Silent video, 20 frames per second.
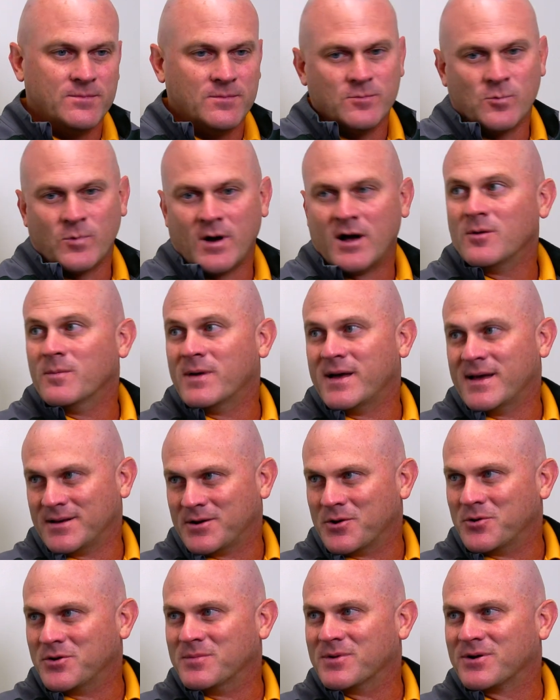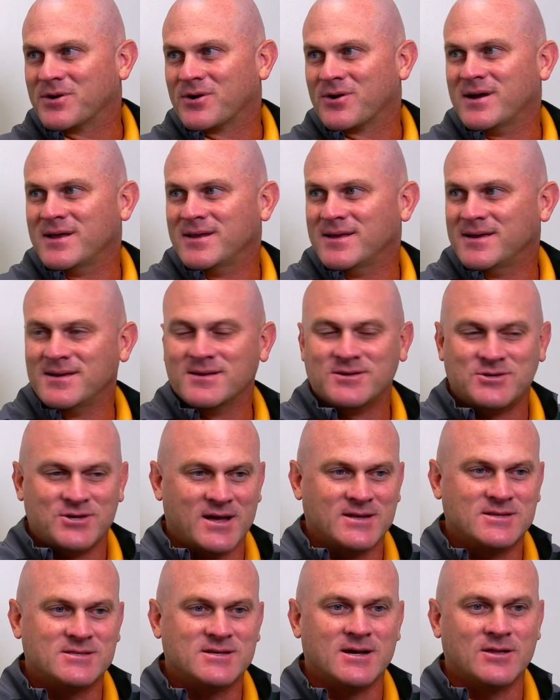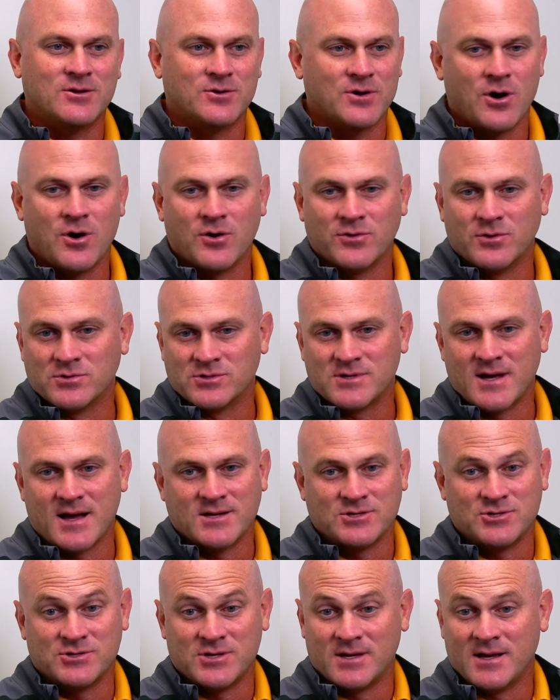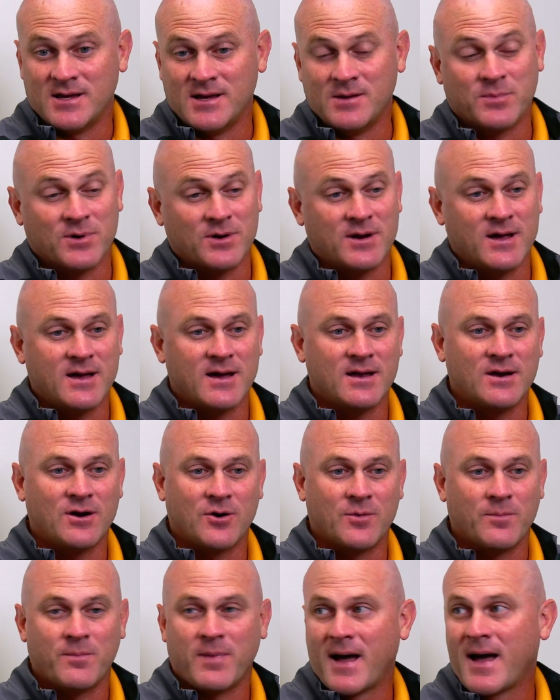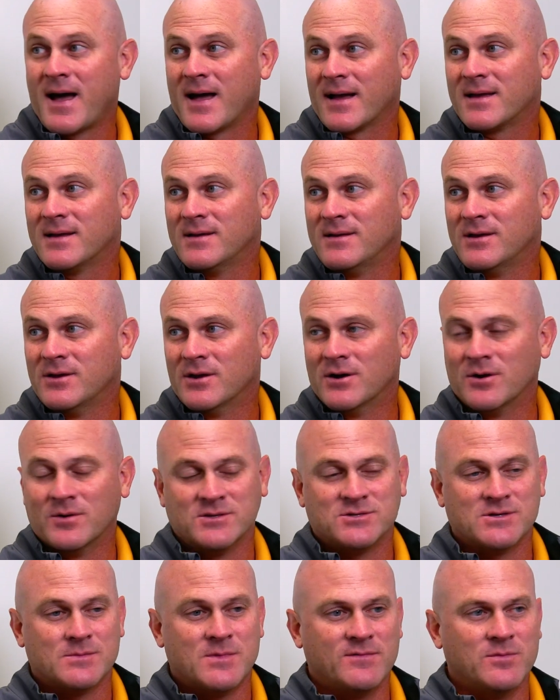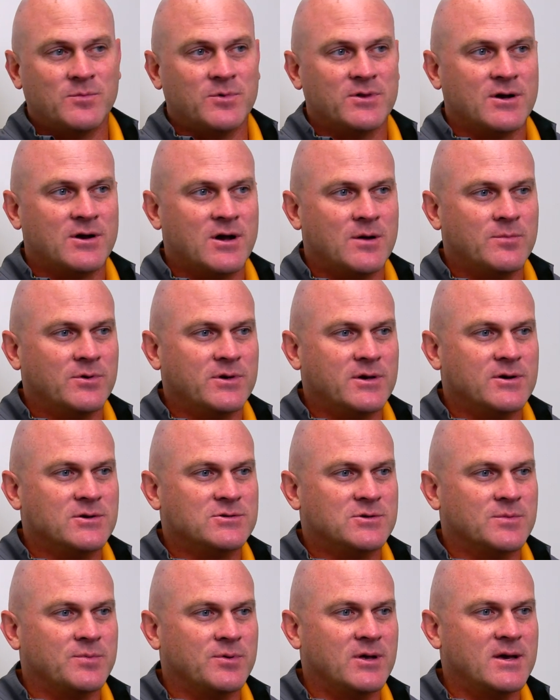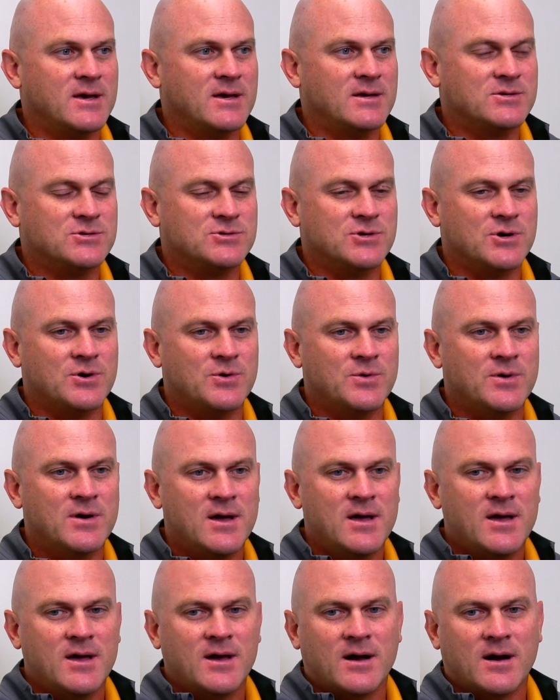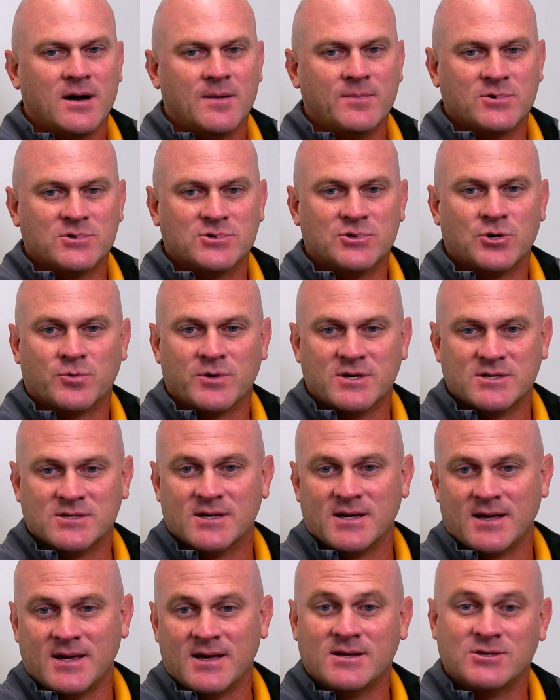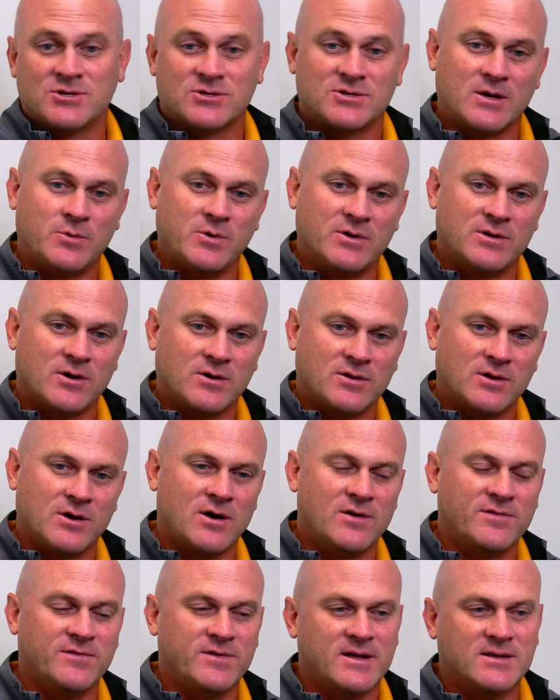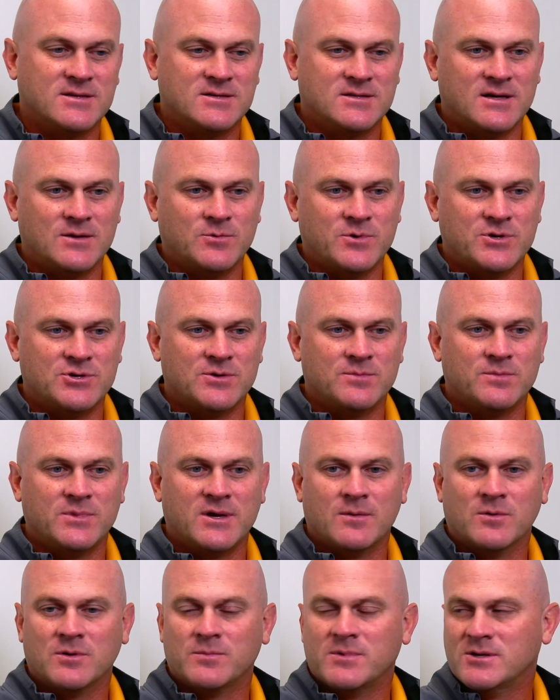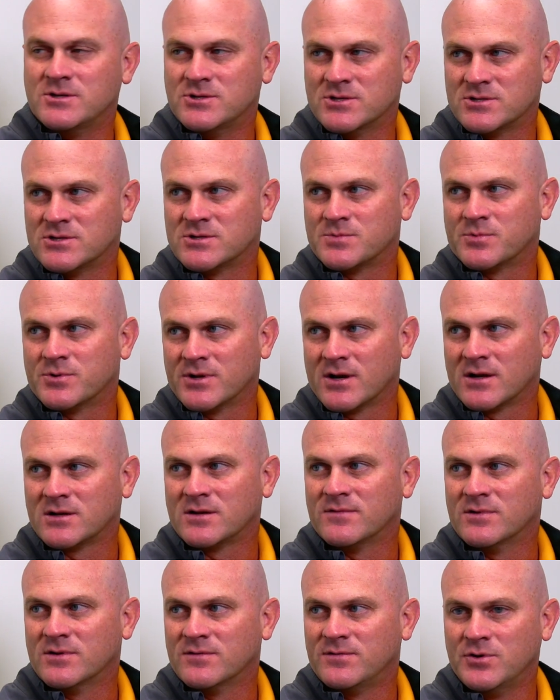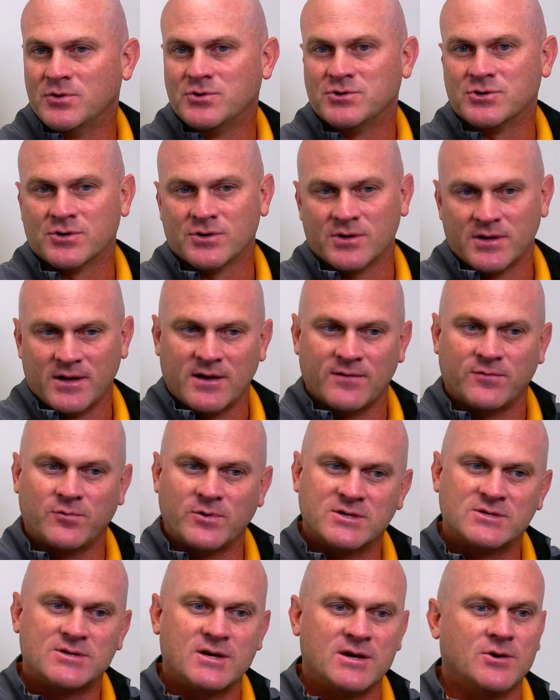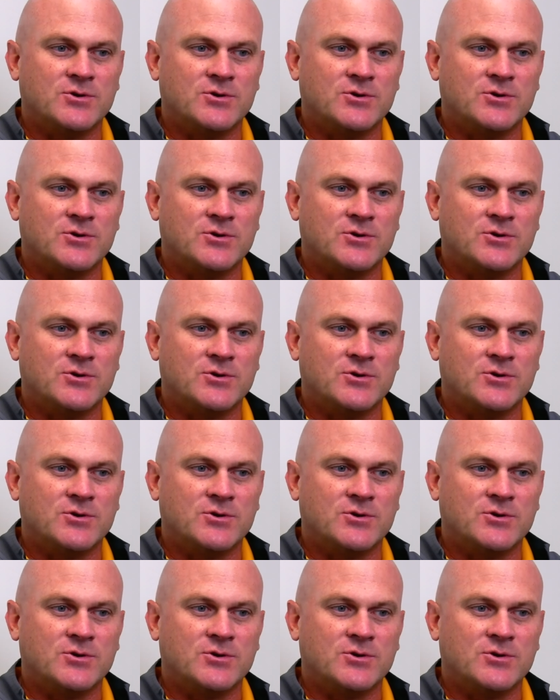Wildman, Cody McCraney, Chance Taylor, all those guys, Jaheim Burkett, are back, you know, and some of them with a couple years to play. So there's no reason, again, just like we talked the offense, that we shouldn't be able to be just as productive in the future if we stay